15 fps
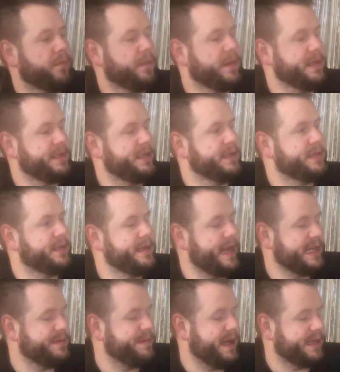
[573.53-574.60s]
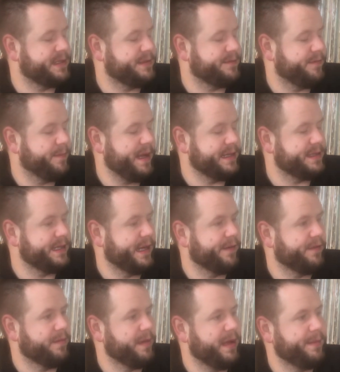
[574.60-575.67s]
this is the next best thing
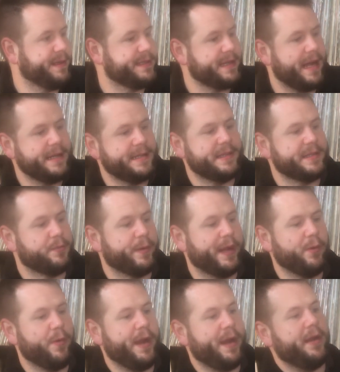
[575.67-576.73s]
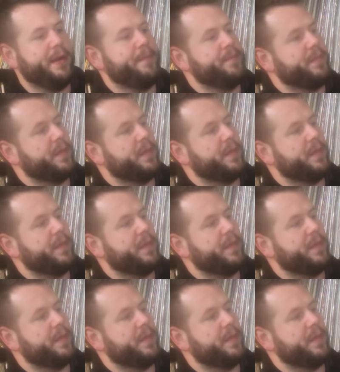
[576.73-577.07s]
for me. Besides this ringware,